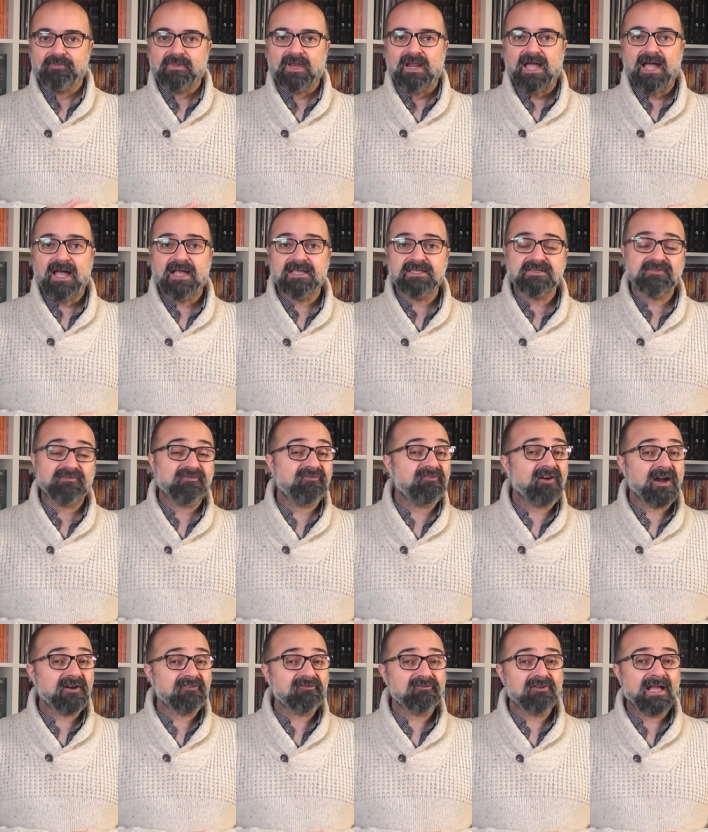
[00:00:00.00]
and
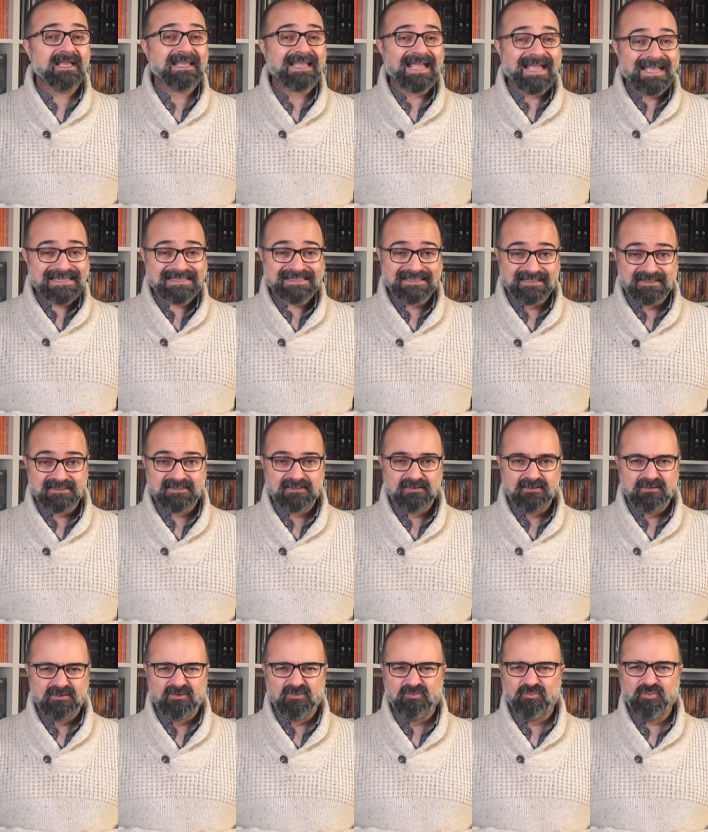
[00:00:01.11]
Farfly Essence,
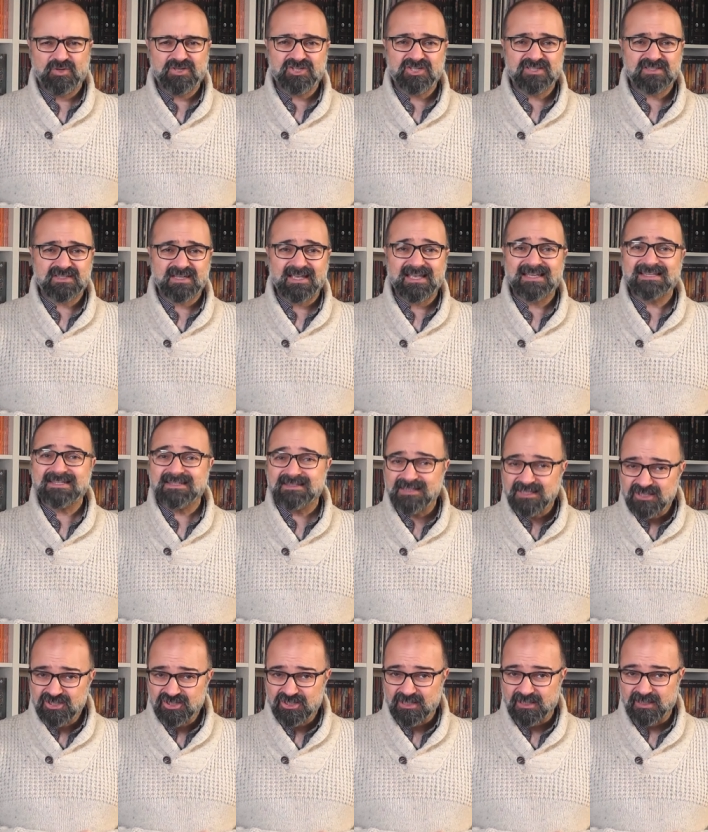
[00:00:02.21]
which is
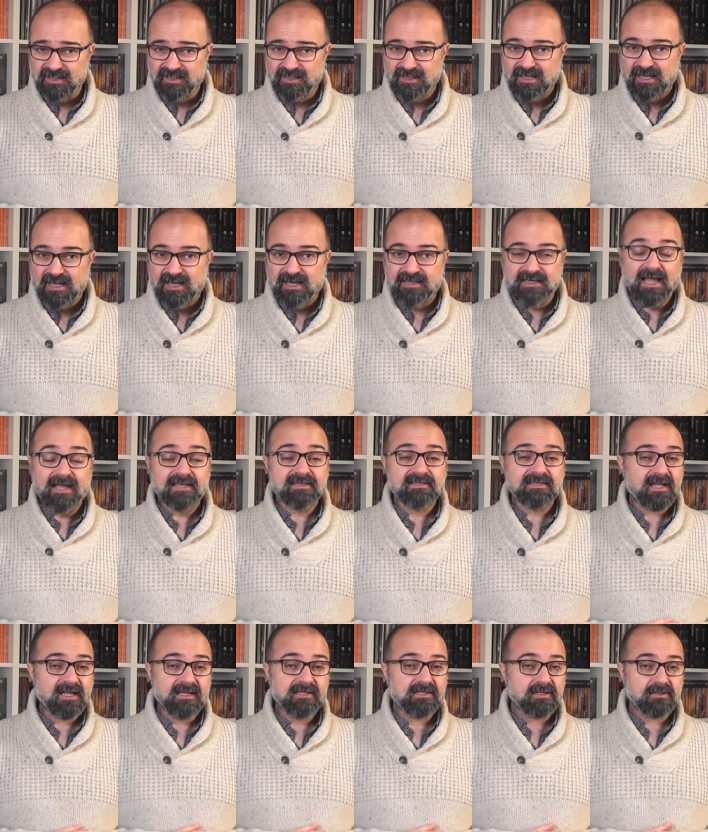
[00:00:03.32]
essentially an
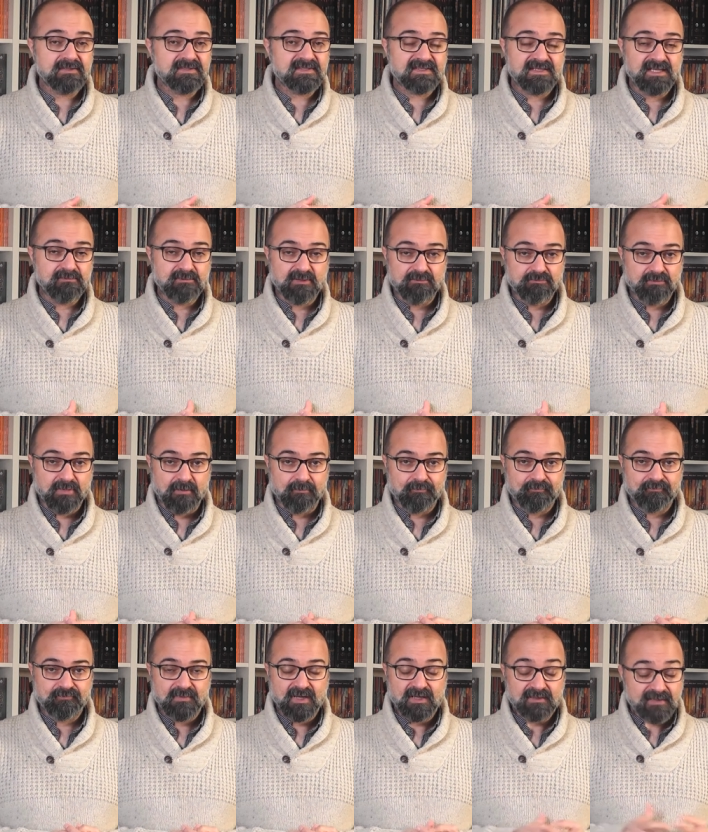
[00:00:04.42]
anti-concealment bomb.
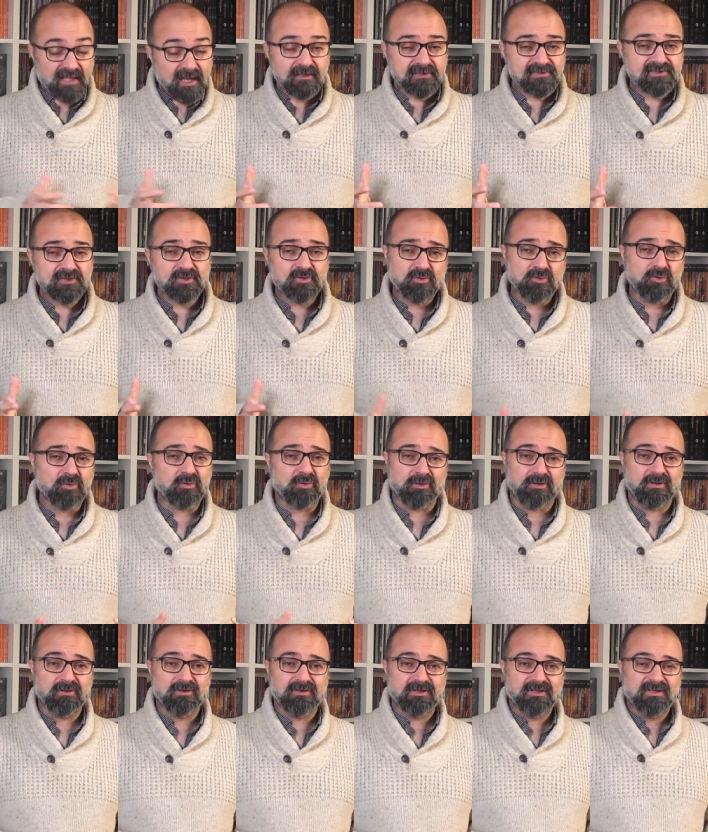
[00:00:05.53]
They're also cool.
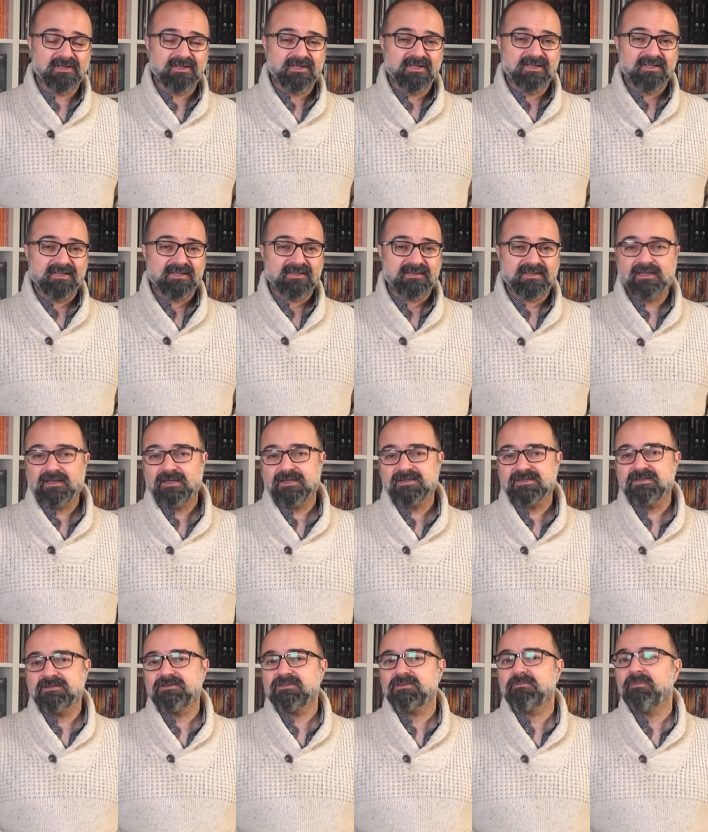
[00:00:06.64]
The
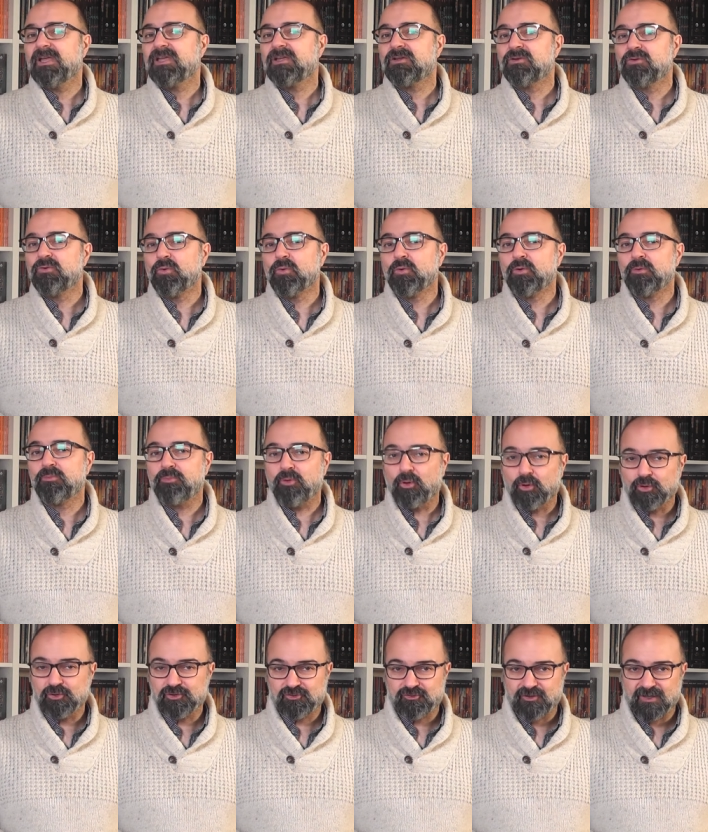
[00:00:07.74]
custom to make ghoul
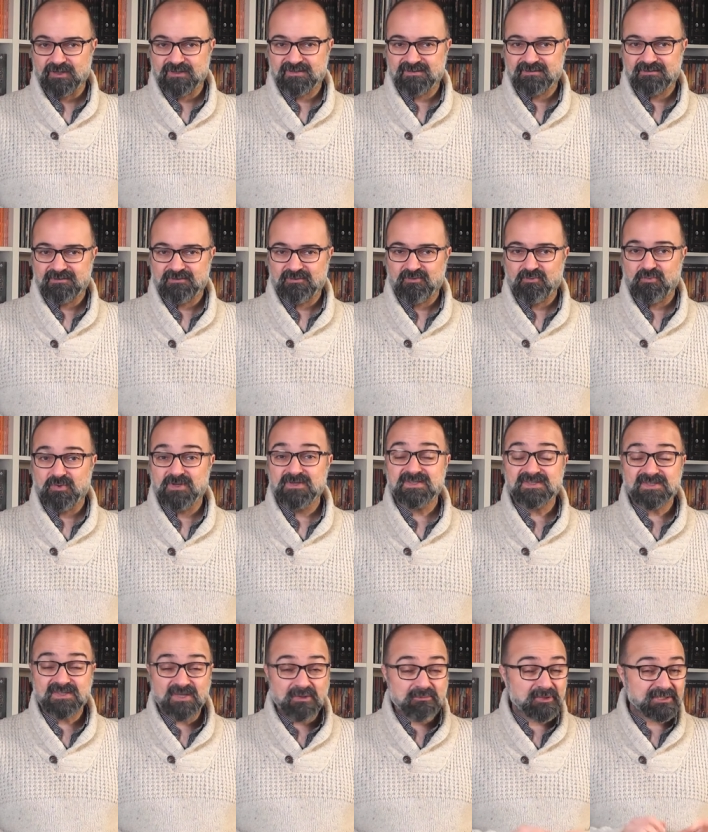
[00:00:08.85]
portraits. When
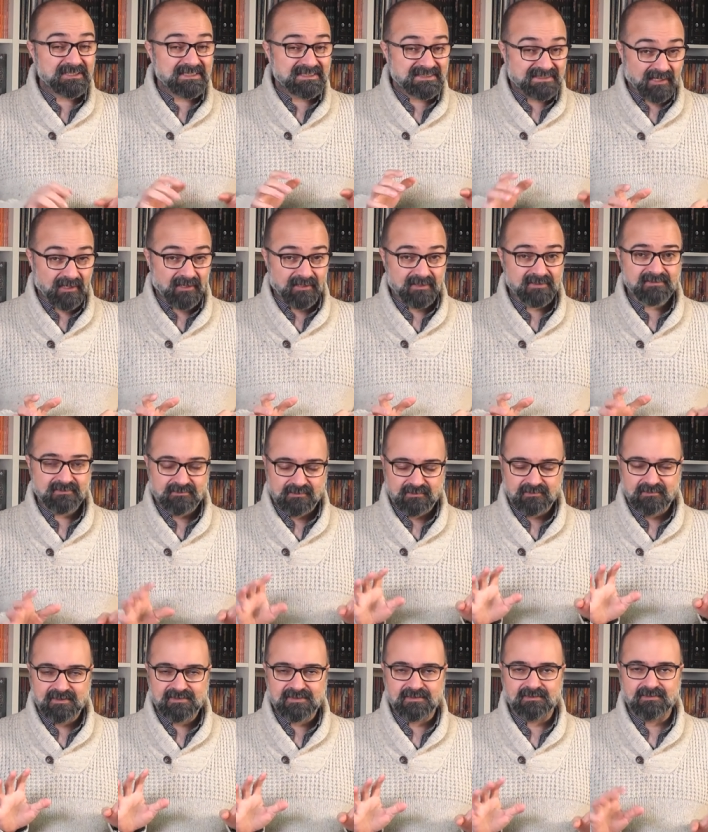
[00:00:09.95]
somebody dies, and
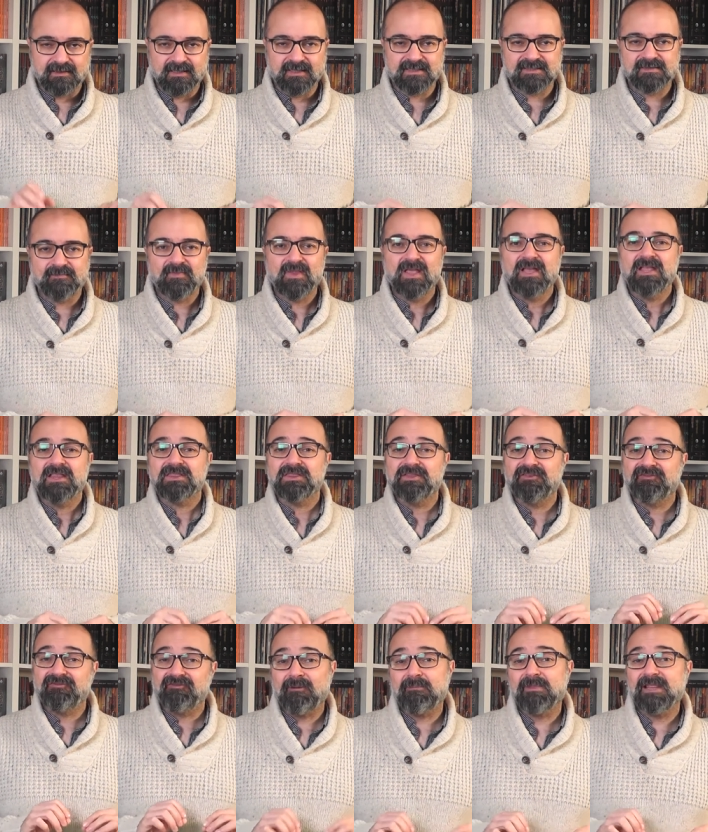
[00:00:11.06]
listen to this, the
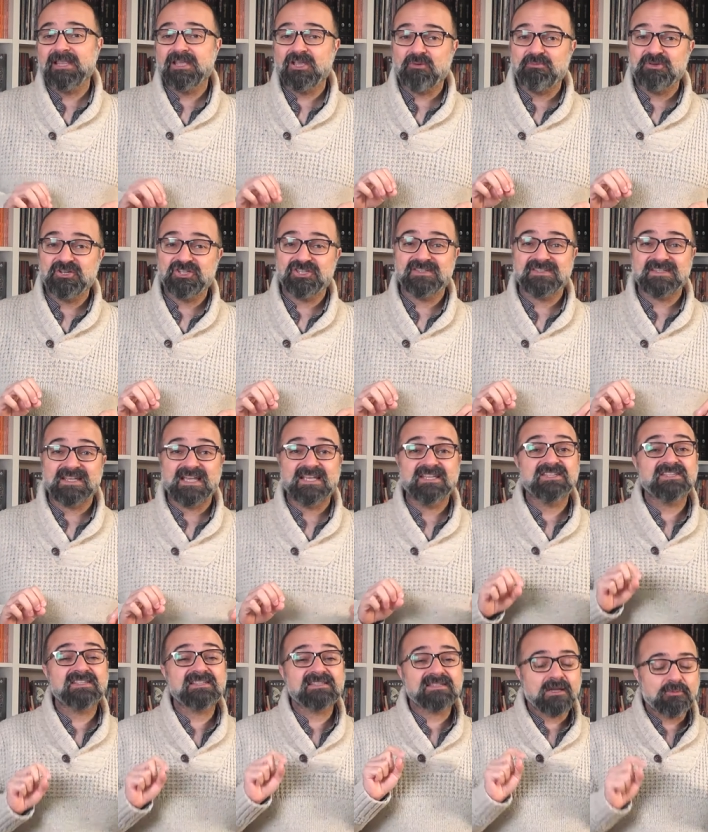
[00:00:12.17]
family commissions a
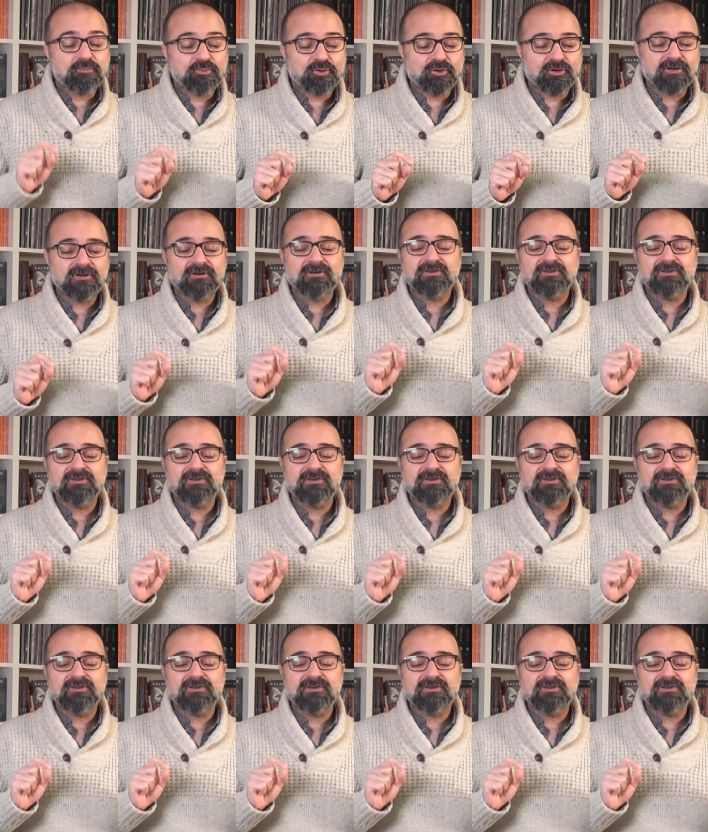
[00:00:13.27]
super